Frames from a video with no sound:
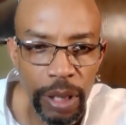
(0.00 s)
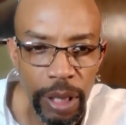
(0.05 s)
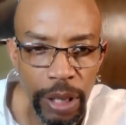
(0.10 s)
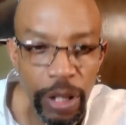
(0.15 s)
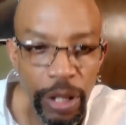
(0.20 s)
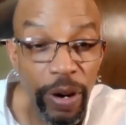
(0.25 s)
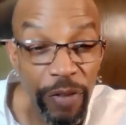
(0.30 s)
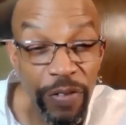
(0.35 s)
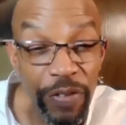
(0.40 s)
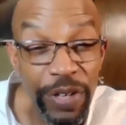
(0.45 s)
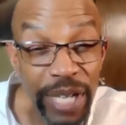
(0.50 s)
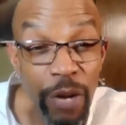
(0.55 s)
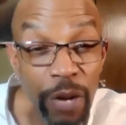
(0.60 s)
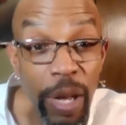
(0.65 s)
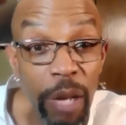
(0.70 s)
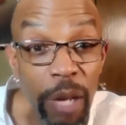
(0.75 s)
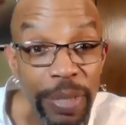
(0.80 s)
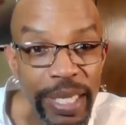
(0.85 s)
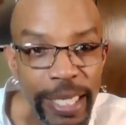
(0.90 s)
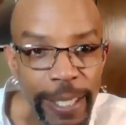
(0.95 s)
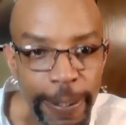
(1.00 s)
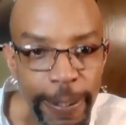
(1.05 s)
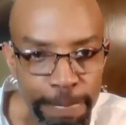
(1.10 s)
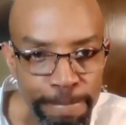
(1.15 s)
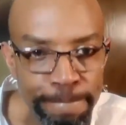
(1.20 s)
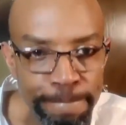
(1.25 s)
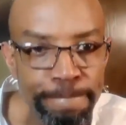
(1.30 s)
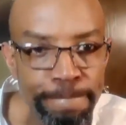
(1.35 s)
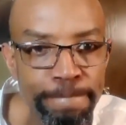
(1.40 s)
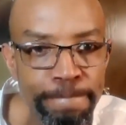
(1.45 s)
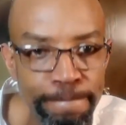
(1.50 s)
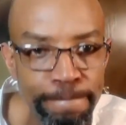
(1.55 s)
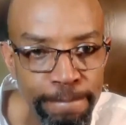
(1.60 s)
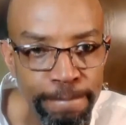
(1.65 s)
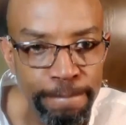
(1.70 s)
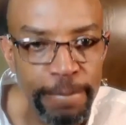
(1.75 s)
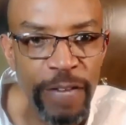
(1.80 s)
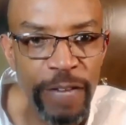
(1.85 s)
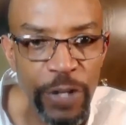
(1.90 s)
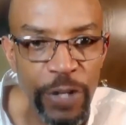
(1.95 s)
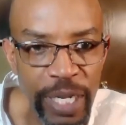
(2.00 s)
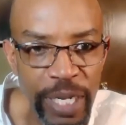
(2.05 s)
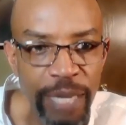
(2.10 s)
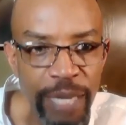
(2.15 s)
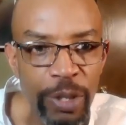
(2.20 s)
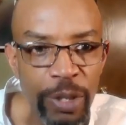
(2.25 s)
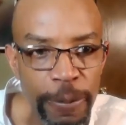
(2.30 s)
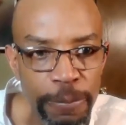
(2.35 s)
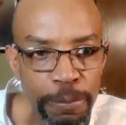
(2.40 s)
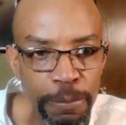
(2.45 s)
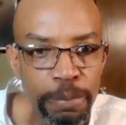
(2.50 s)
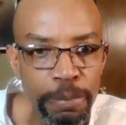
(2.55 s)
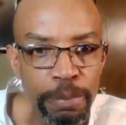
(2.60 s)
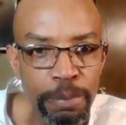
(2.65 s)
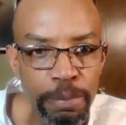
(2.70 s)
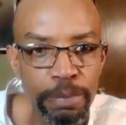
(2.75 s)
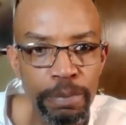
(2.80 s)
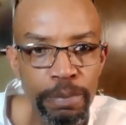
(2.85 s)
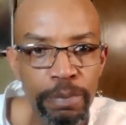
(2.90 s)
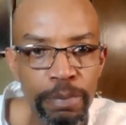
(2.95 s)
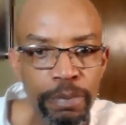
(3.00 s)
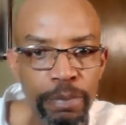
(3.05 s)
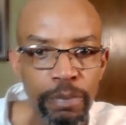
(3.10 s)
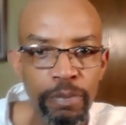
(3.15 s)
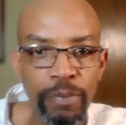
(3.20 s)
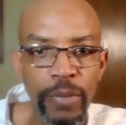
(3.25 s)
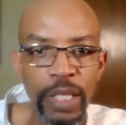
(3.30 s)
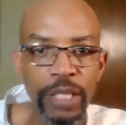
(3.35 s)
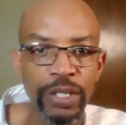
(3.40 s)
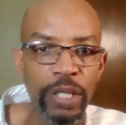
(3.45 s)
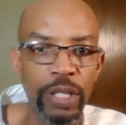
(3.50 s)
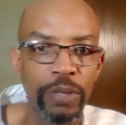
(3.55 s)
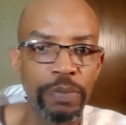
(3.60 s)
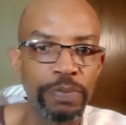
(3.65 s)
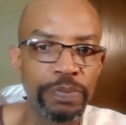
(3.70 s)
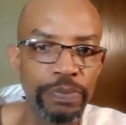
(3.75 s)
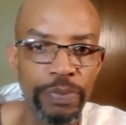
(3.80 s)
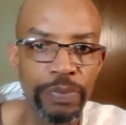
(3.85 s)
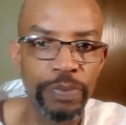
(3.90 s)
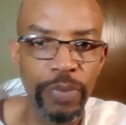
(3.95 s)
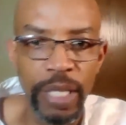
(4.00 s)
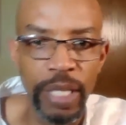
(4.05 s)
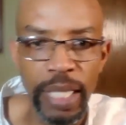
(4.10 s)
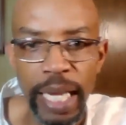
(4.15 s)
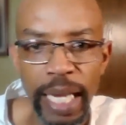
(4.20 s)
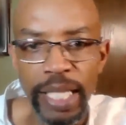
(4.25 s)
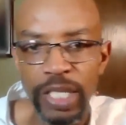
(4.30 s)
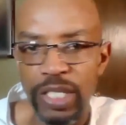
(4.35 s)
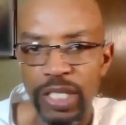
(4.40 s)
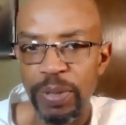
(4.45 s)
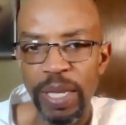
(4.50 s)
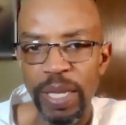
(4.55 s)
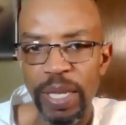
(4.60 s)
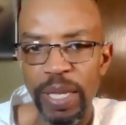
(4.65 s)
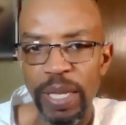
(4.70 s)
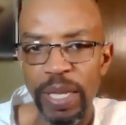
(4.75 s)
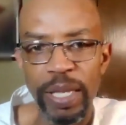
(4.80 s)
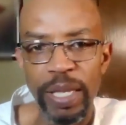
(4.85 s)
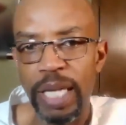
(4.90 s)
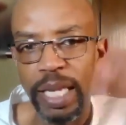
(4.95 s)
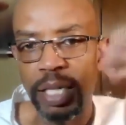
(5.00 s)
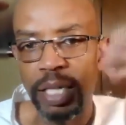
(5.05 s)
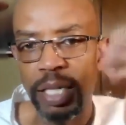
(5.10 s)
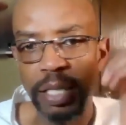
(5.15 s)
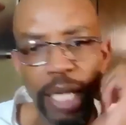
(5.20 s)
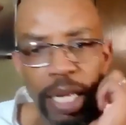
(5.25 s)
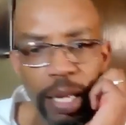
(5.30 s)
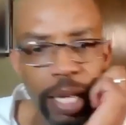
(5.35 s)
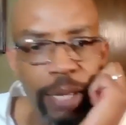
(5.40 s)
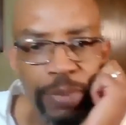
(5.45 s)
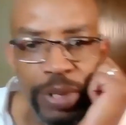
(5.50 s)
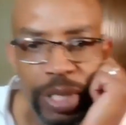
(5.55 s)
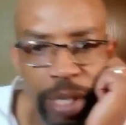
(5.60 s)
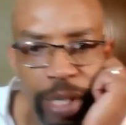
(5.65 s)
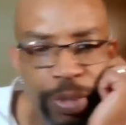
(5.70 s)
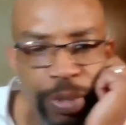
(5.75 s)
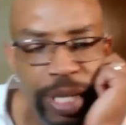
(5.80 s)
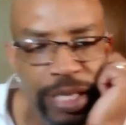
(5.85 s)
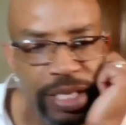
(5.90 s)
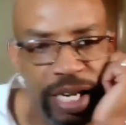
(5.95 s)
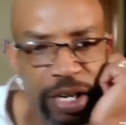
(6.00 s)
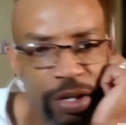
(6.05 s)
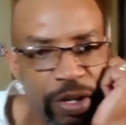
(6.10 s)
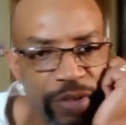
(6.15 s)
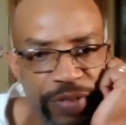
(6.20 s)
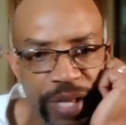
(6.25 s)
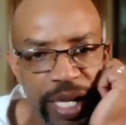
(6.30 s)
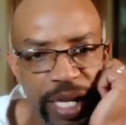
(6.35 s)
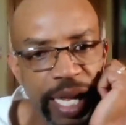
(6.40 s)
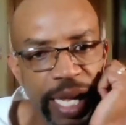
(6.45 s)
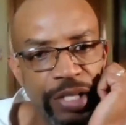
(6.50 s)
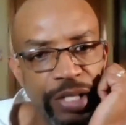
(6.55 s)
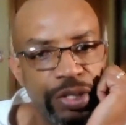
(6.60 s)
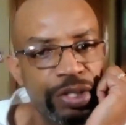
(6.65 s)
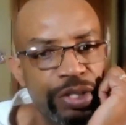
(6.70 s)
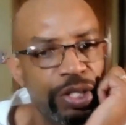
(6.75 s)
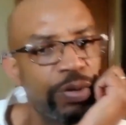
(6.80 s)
your everyday well-being of your neighbor. So I can speak, I'm sorry, Bryson, I don't know if that answered your